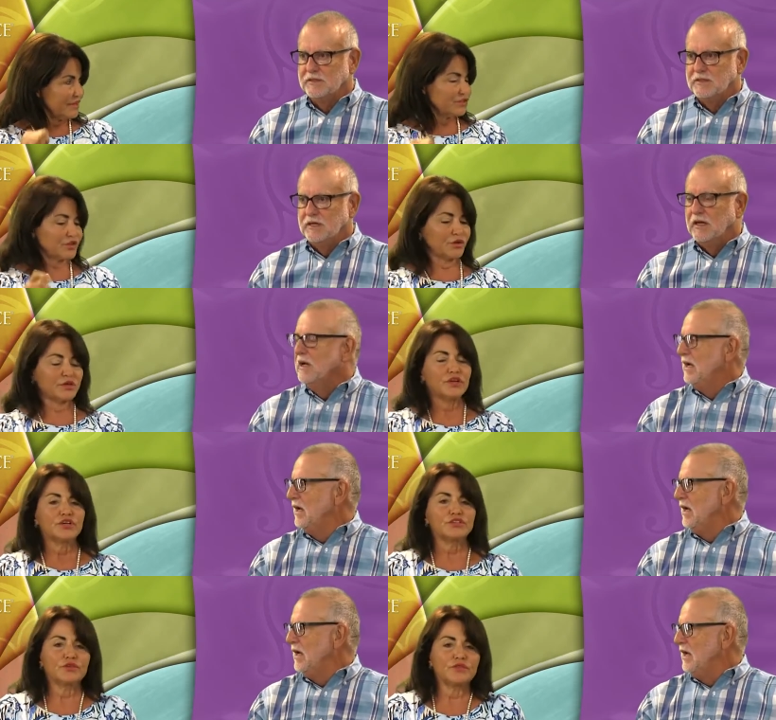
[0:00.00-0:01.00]
Speaker 1: So
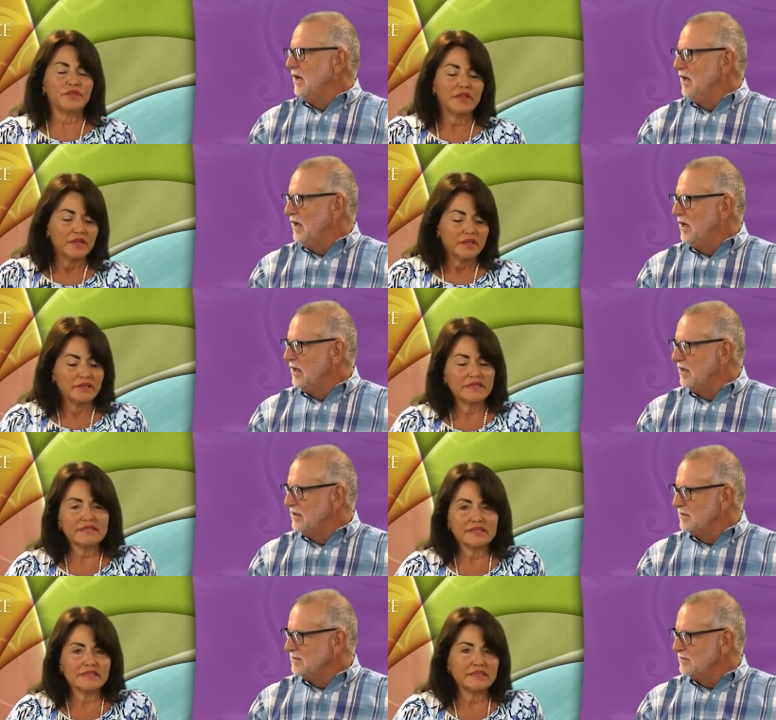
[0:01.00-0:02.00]
so
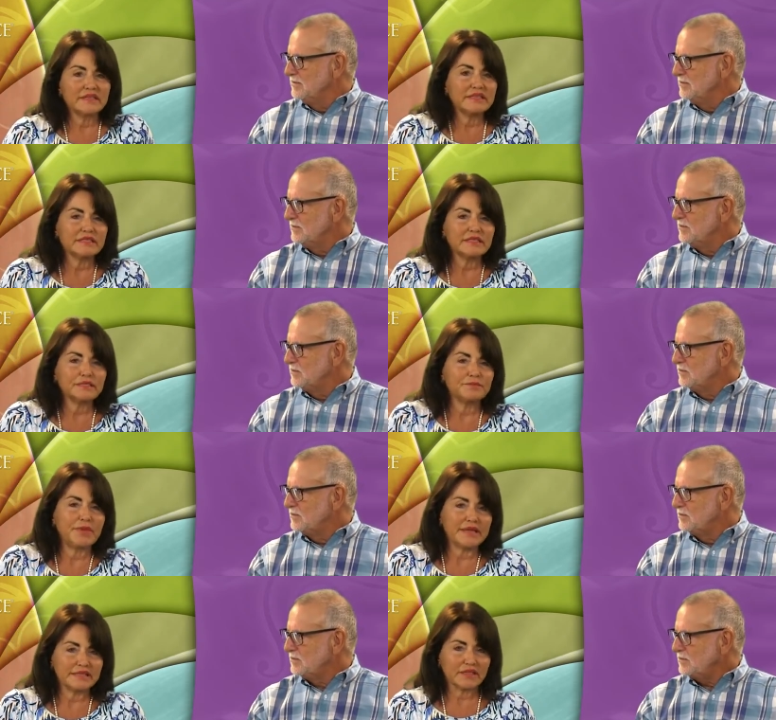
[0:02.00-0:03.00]
this is this is
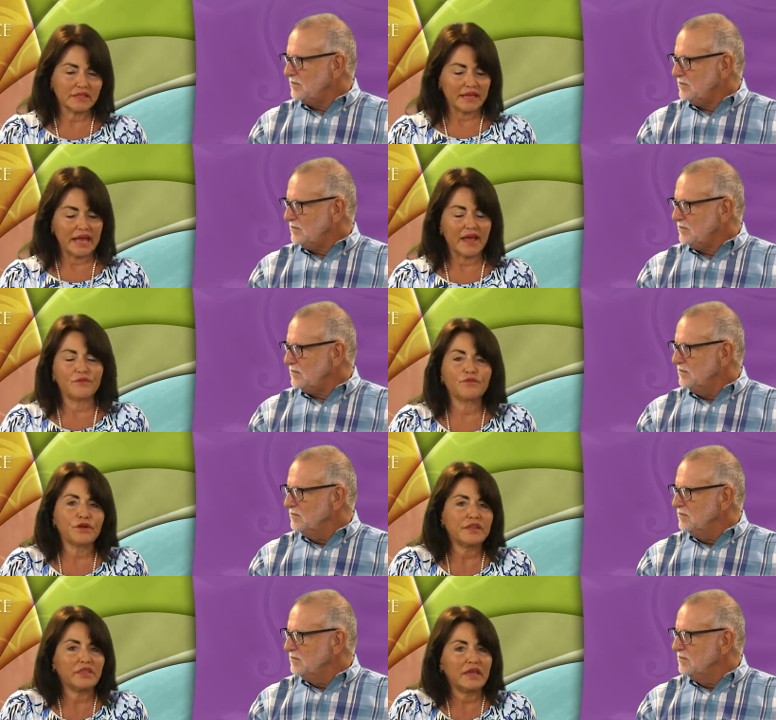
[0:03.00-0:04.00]
basically
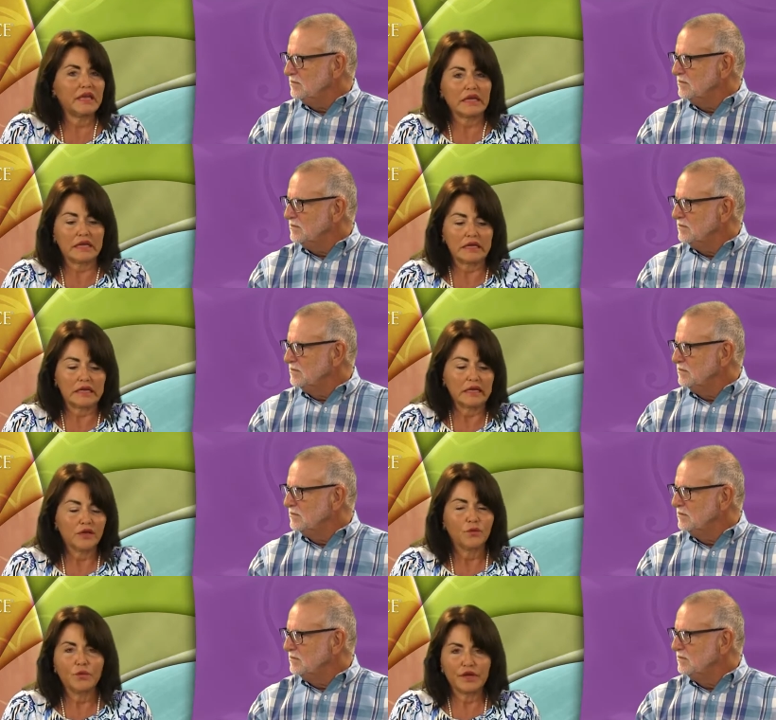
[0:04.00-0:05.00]
everything
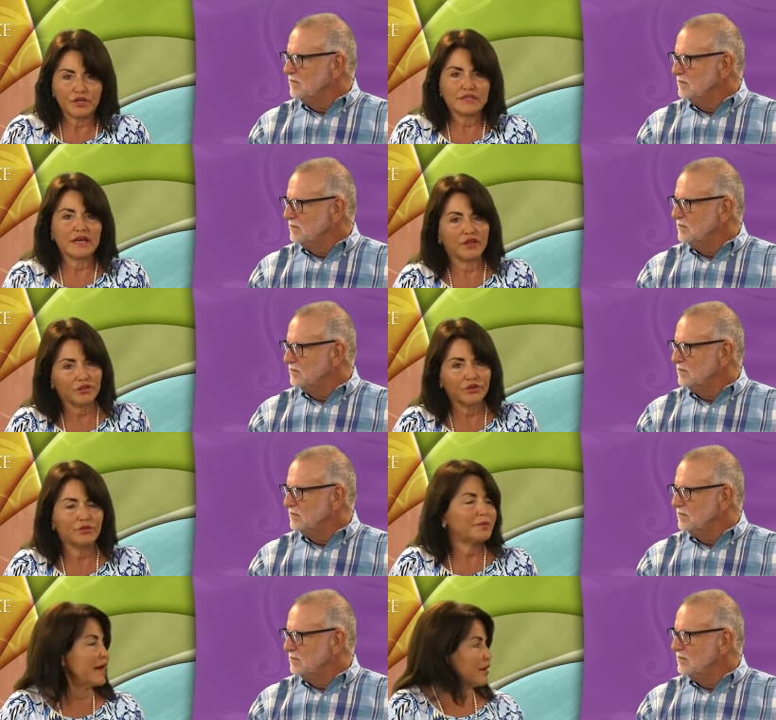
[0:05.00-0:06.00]
we could tell you
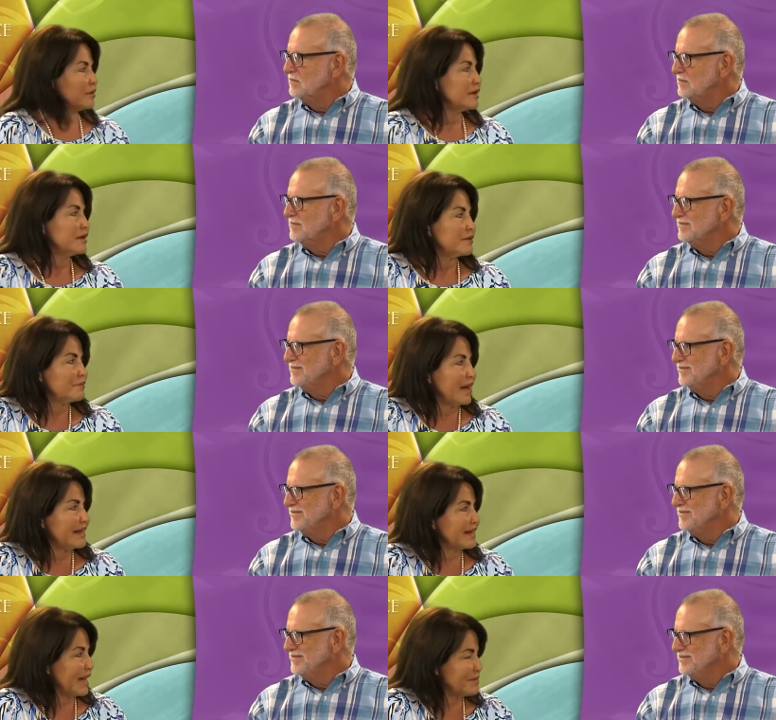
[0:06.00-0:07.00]
about
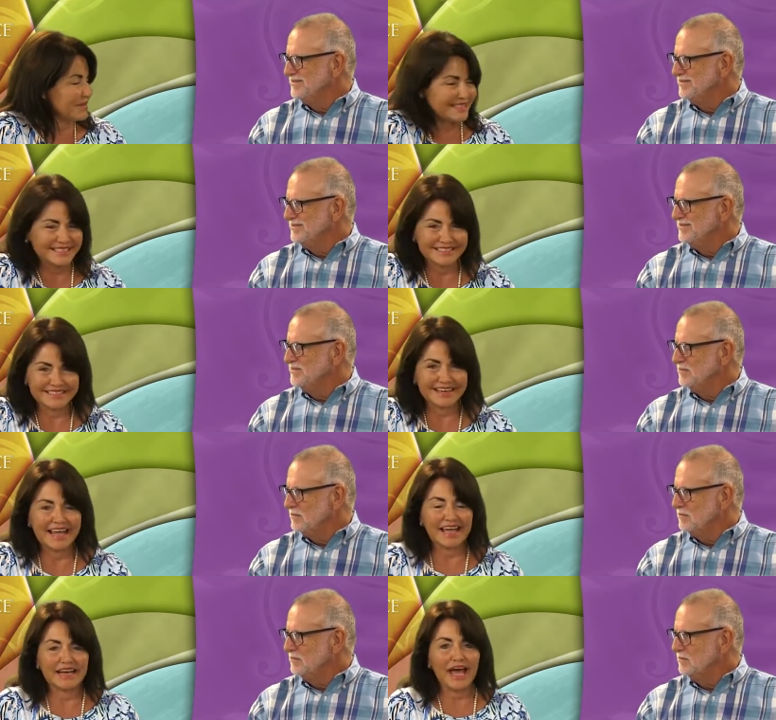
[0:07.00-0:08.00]
body composition
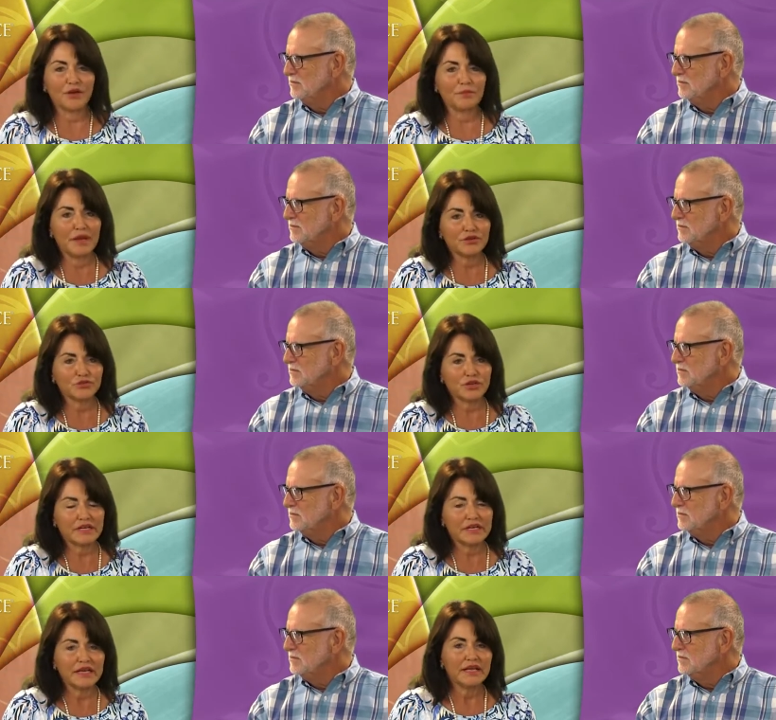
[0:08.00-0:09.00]
and mm-hmm. how to measure
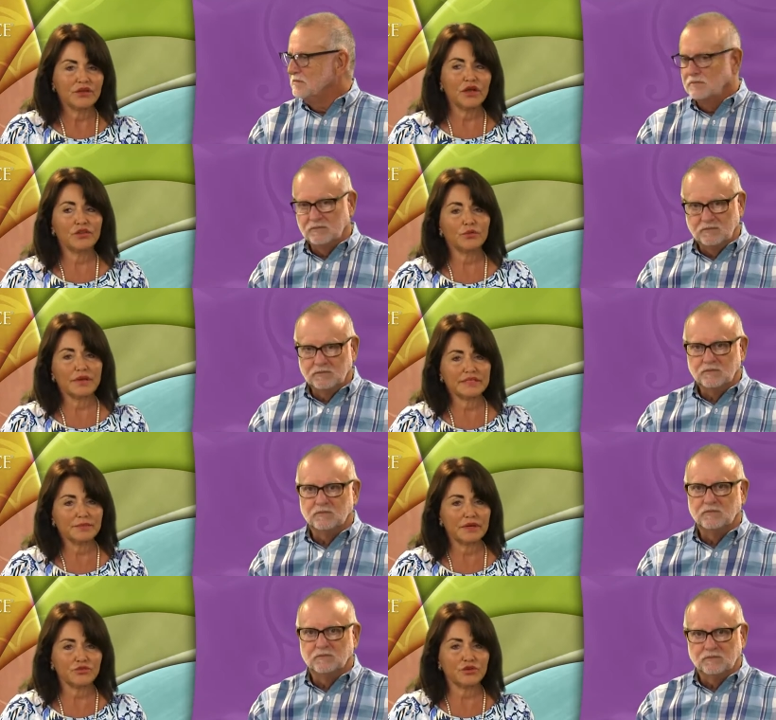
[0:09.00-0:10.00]
it. There are other ways to
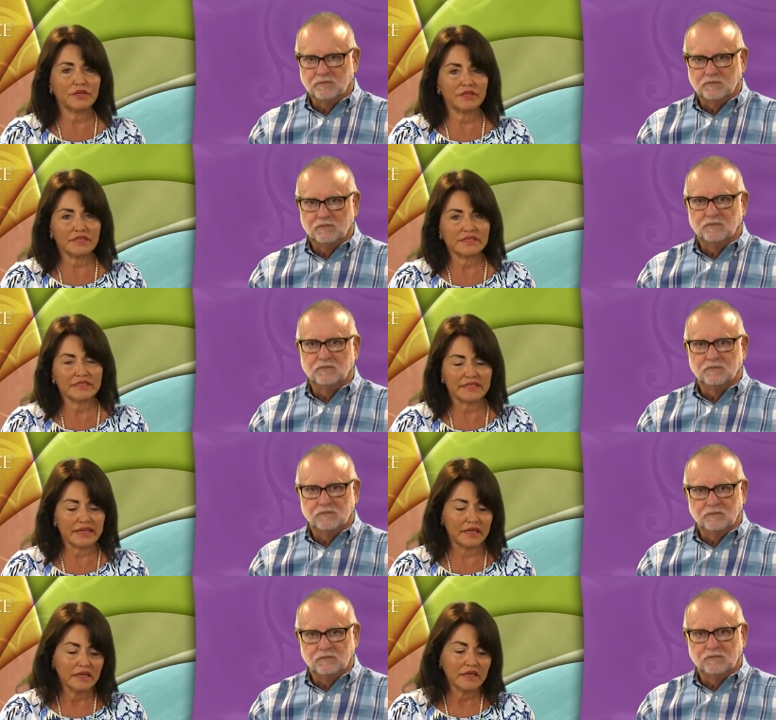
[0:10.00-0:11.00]
measure it. This is
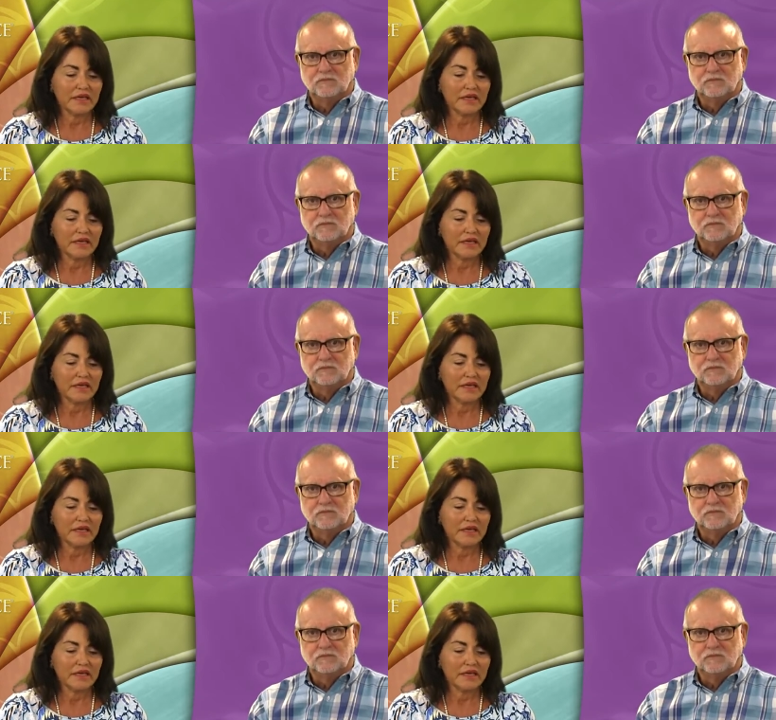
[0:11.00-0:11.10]
the